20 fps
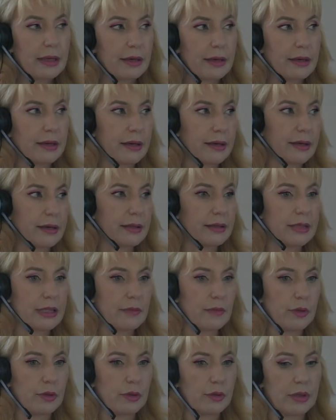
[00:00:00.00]
Okay, let's
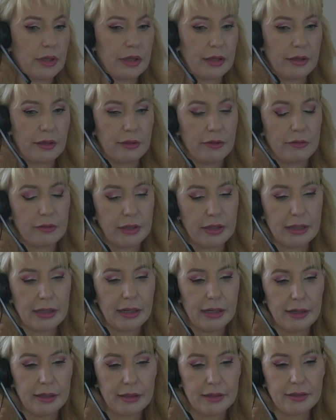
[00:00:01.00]
have a look here, the
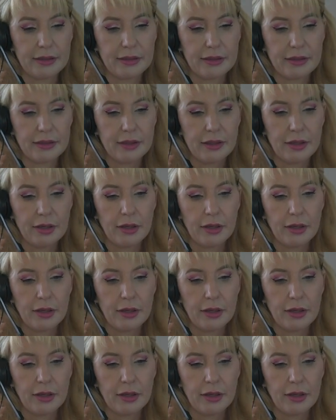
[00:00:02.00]
cards.